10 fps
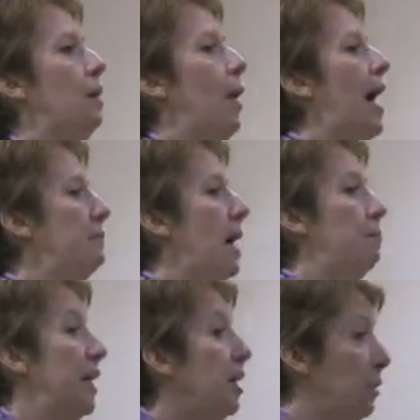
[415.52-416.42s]

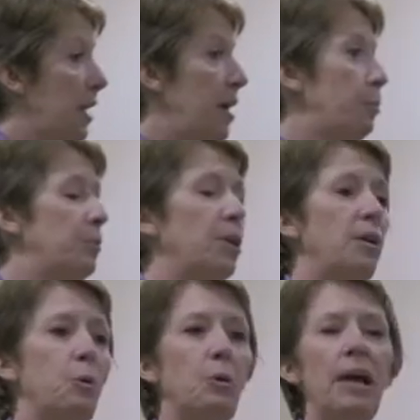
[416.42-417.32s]
I'm here to help
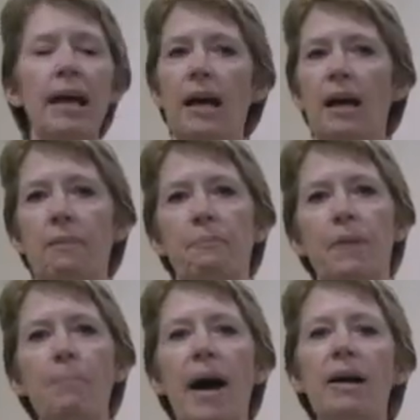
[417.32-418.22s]
you.
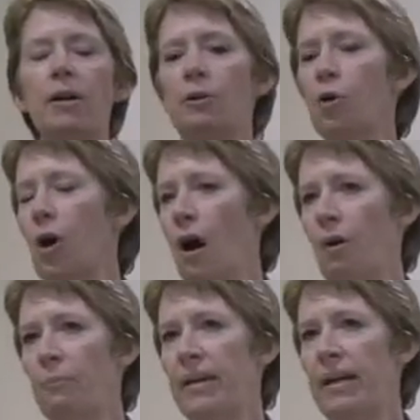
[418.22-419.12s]
My uncle
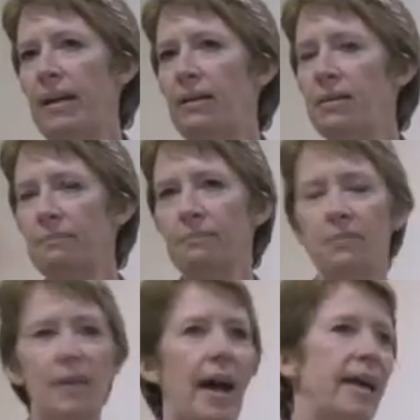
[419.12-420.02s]
called me.
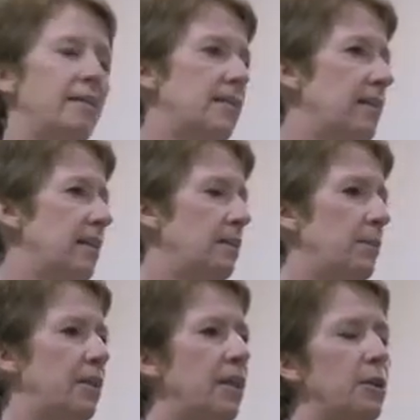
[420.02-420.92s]
I hadn't seen him
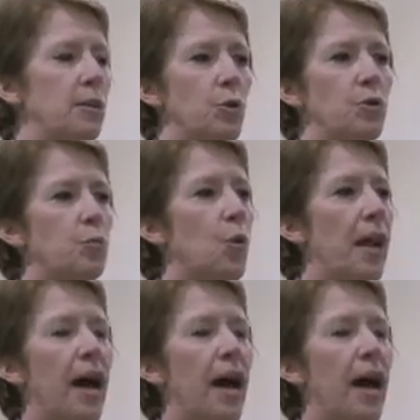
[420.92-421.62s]
in years when